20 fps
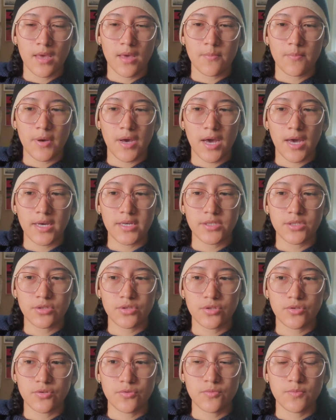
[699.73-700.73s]
But I
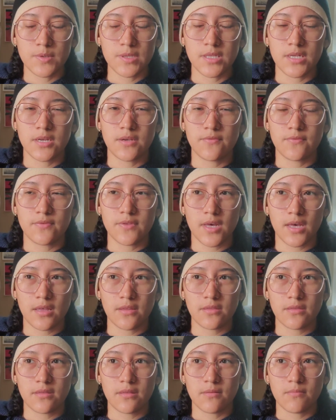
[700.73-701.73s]
do believe
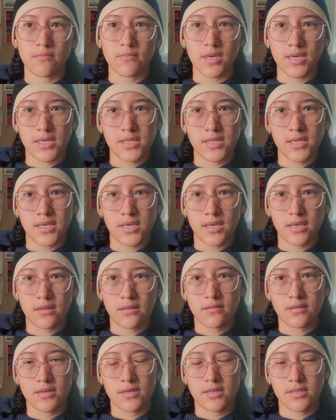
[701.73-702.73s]
that the
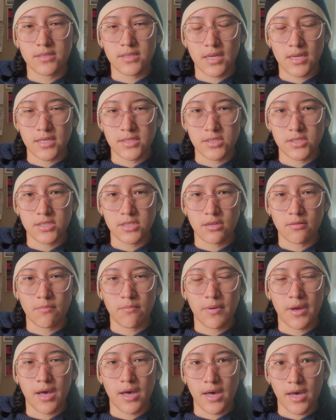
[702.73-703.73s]
meaning, the intention
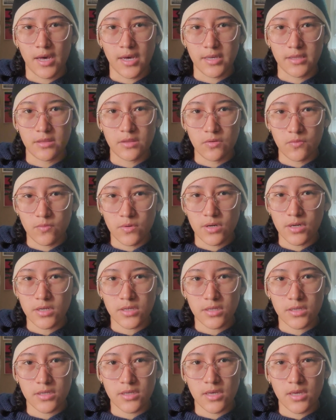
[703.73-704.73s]
behind the
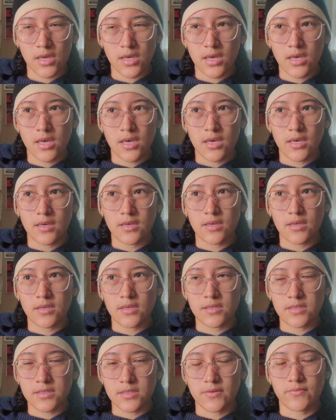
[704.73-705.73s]
work
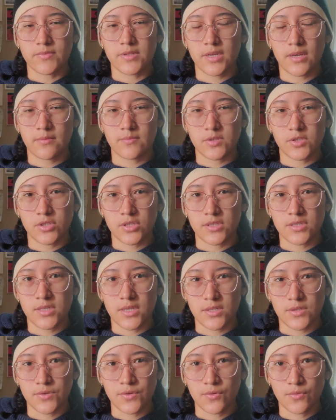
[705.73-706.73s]
is sometimes just
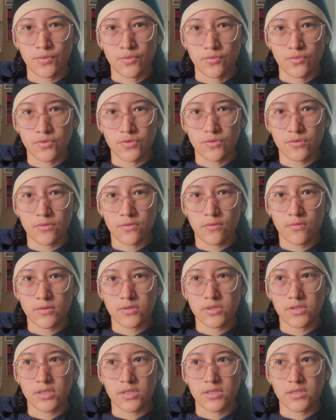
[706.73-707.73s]
as crucial,
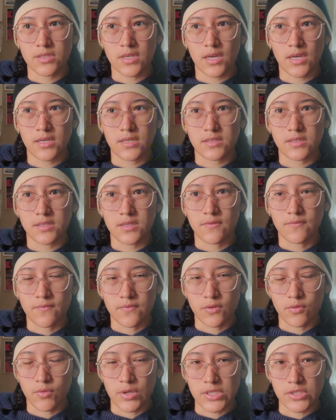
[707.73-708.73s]
just as
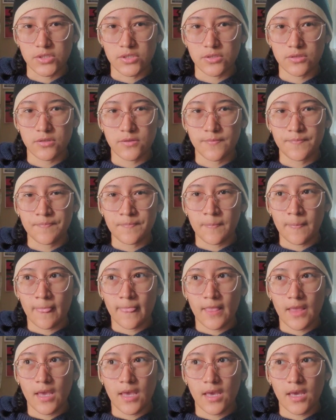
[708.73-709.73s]
influential,
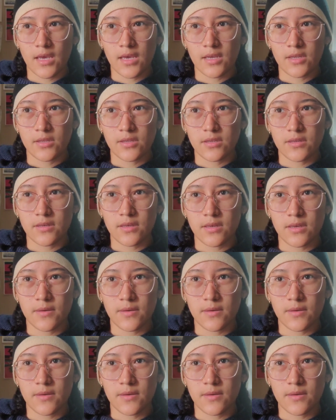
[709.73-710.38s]
and